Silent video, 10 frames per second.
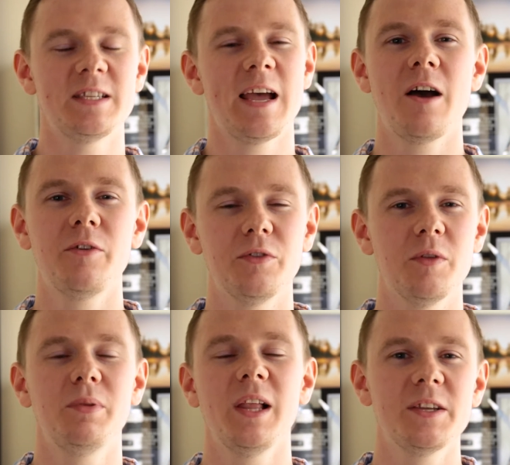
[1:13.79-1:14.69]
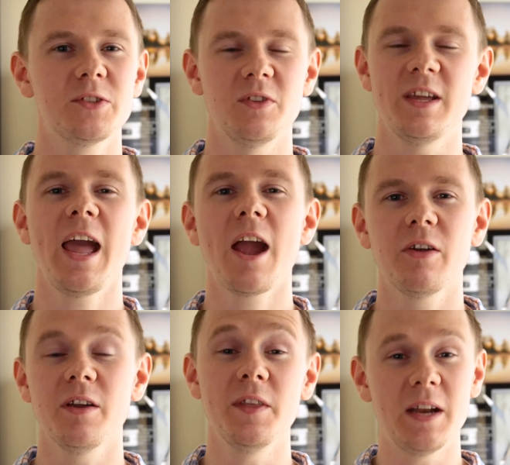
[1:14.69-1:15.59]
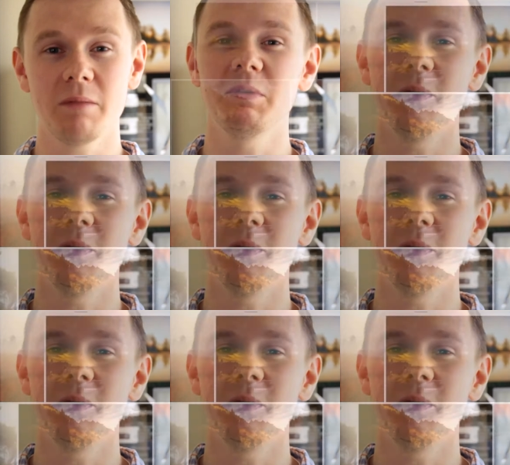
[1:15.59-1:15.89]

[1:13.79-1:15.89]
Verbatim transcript: town or the place or the area that I'm